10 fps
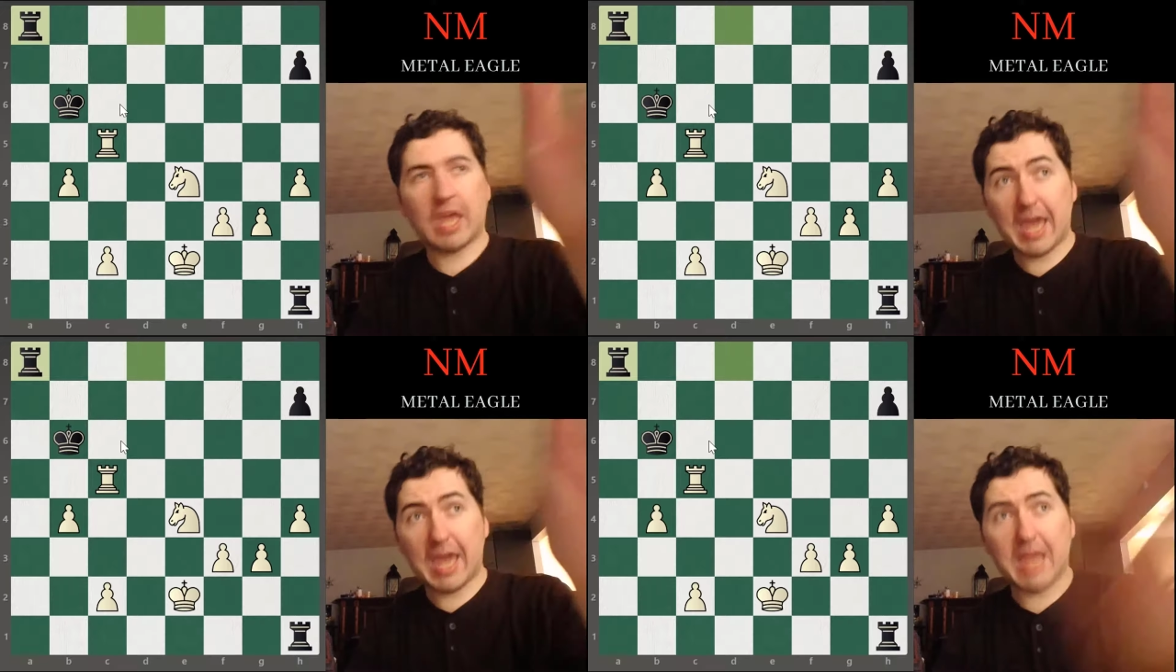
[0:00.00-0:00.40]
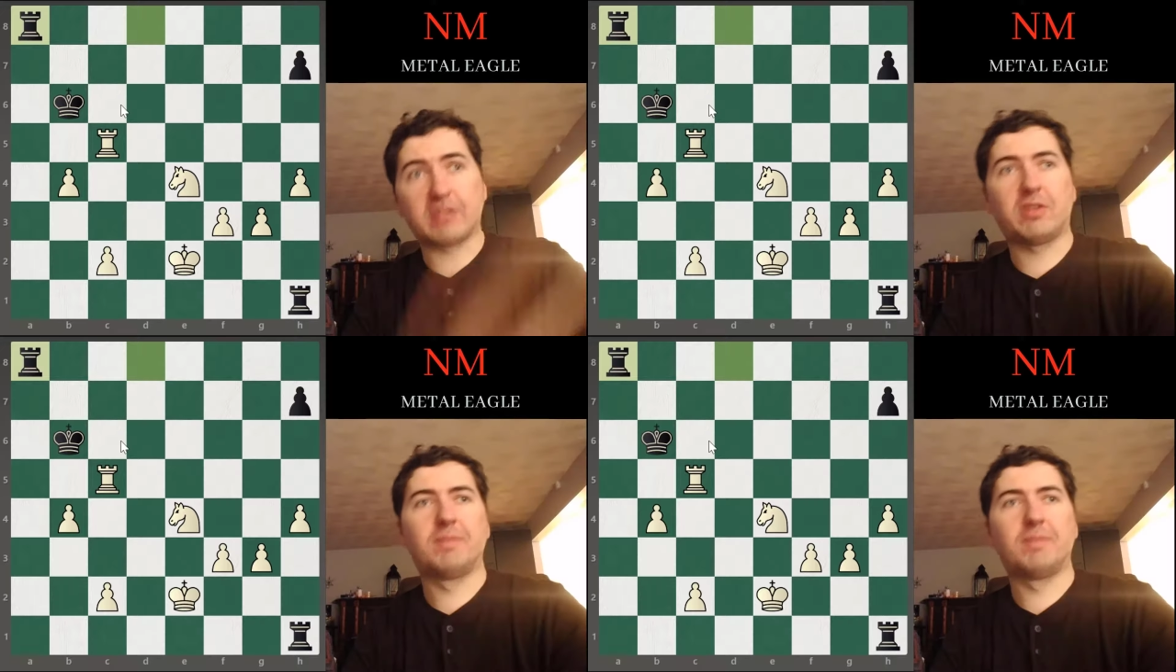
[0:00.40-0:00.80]
rook
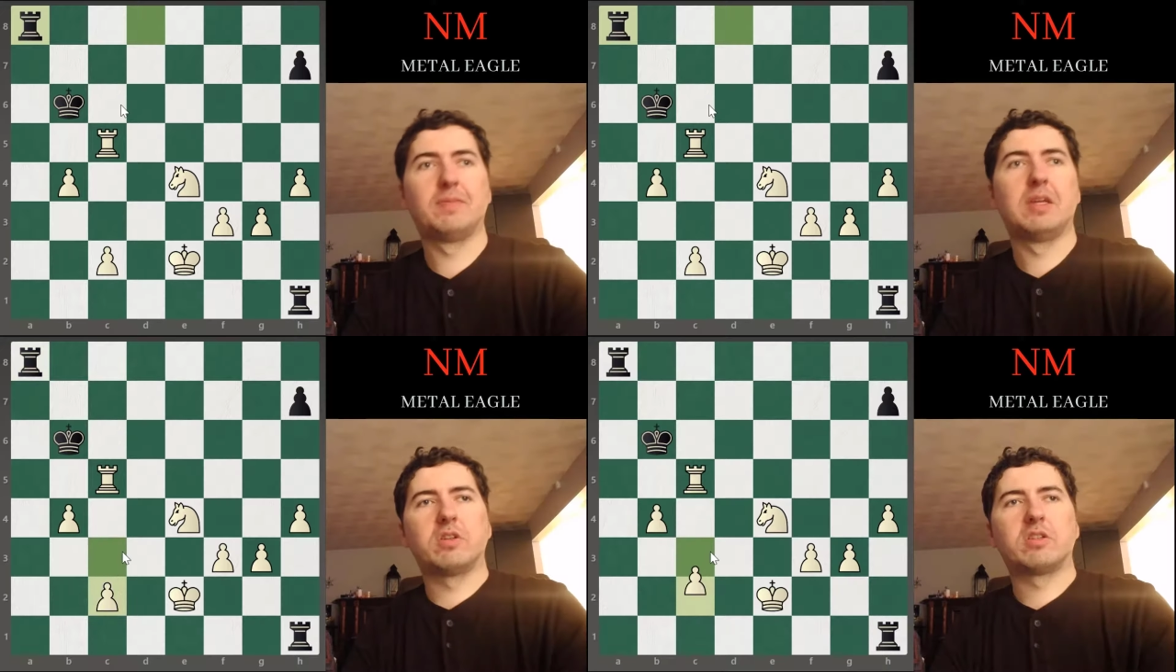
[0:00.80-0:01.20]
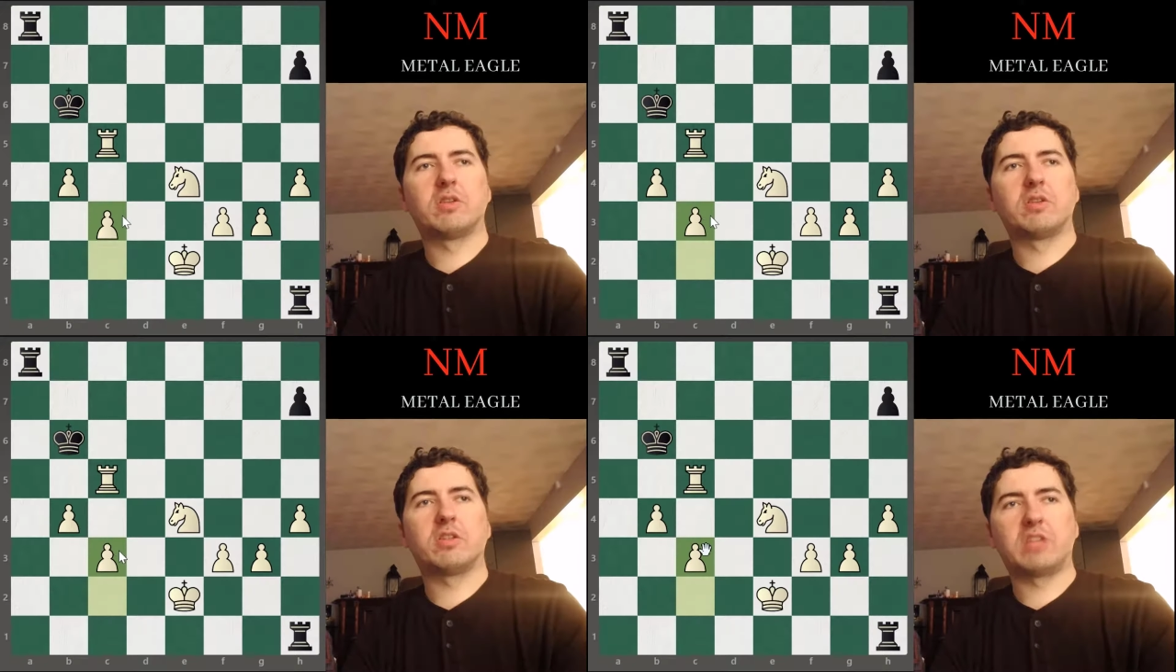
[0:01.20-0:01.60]
a8.
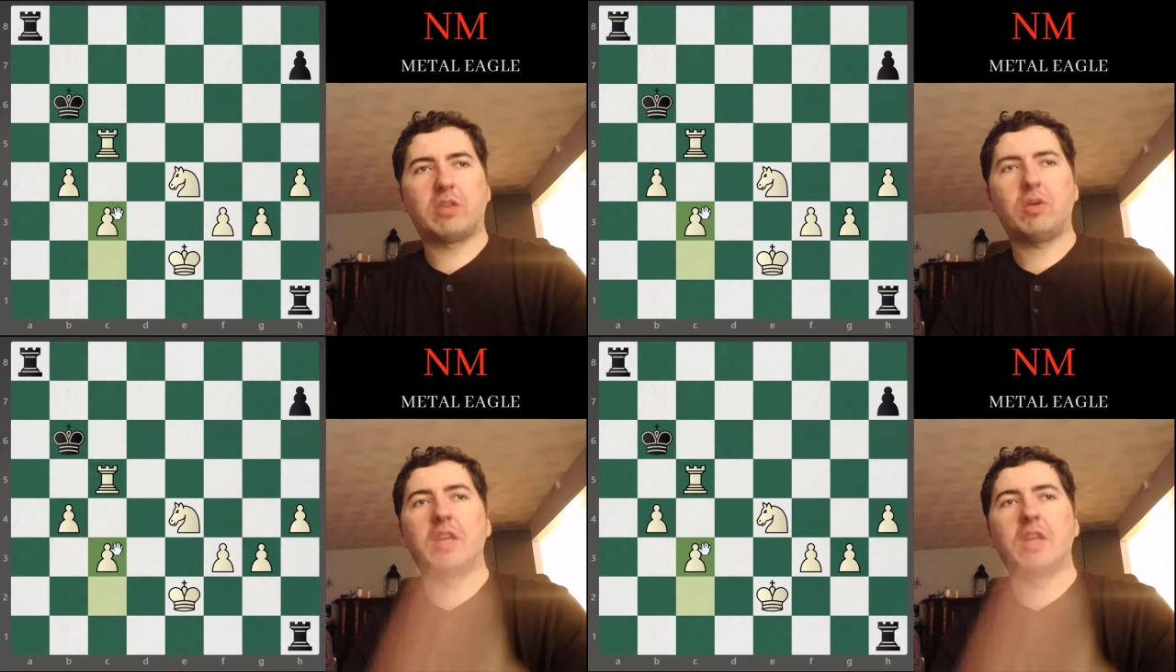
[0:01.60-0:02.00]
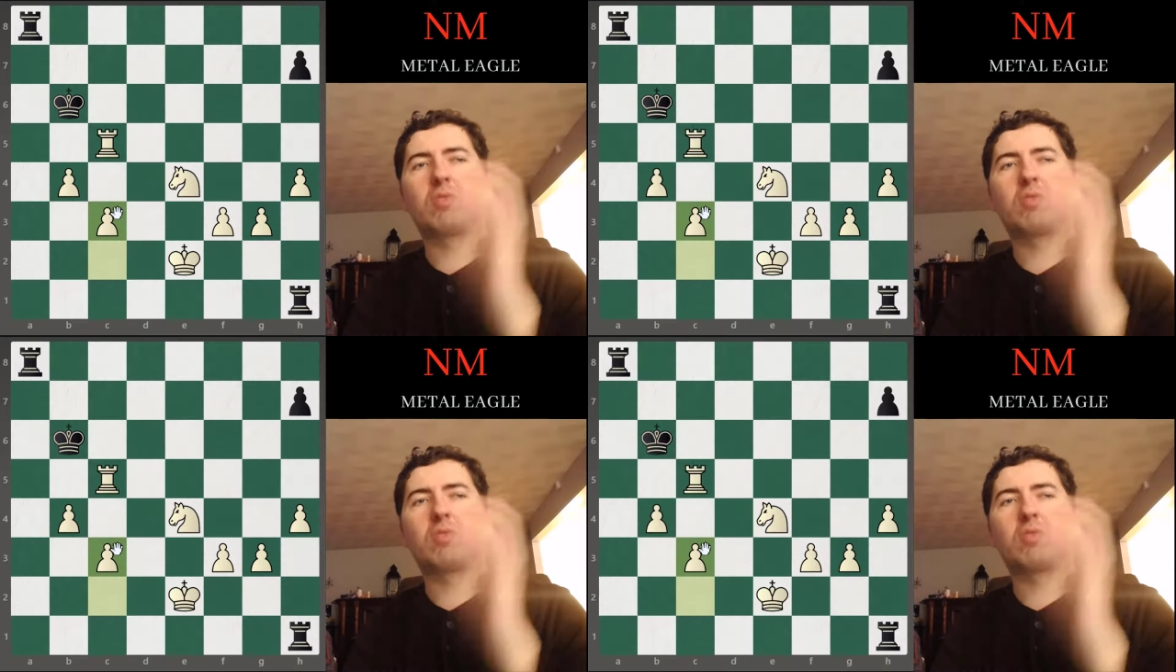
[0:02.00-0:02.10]
So c3,